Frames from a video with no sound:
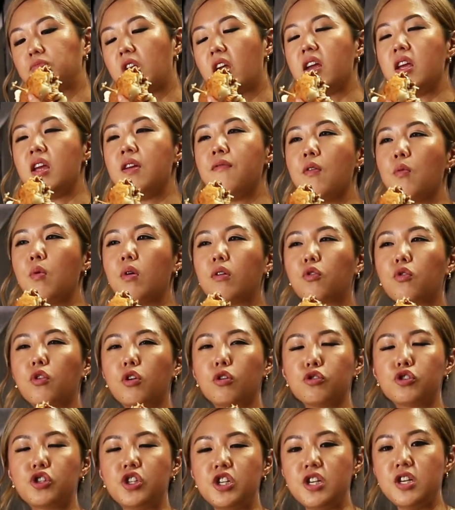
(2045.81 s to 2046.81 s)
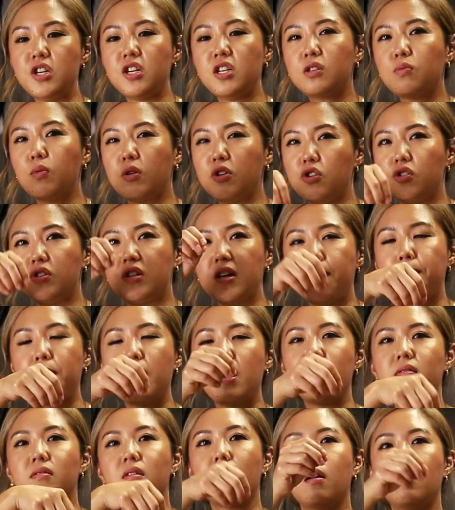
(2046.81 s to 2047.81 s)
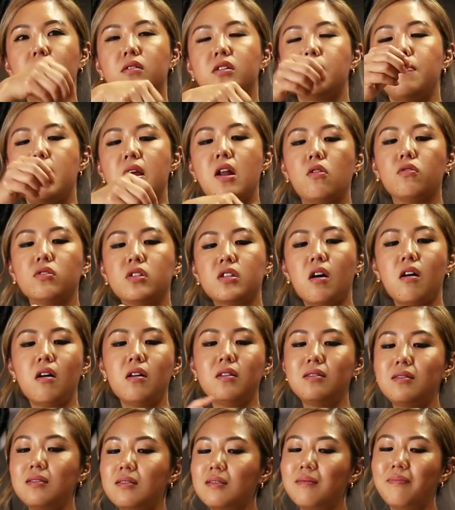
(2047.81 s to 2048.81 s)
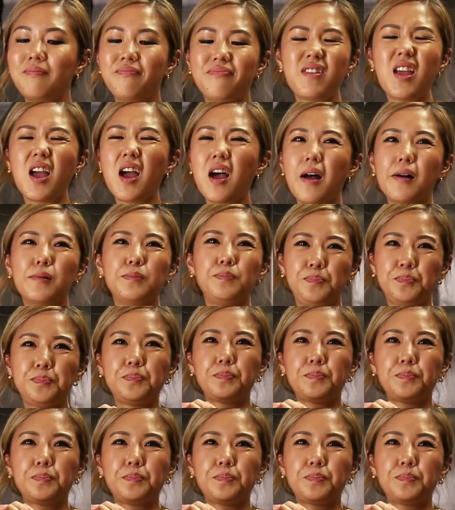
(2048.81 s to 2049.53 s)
Like even with grilled cheese, when you dip it in the tomato sauce. Yeah.